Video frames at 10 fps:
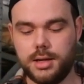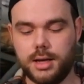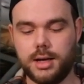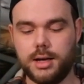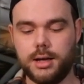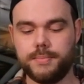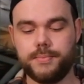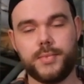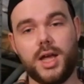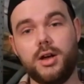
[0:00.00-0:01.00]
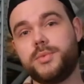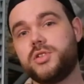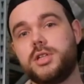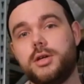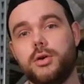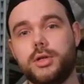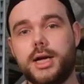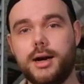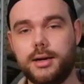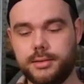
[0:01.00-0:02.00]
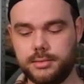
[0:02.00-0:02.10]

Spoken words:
I hope to see you all there.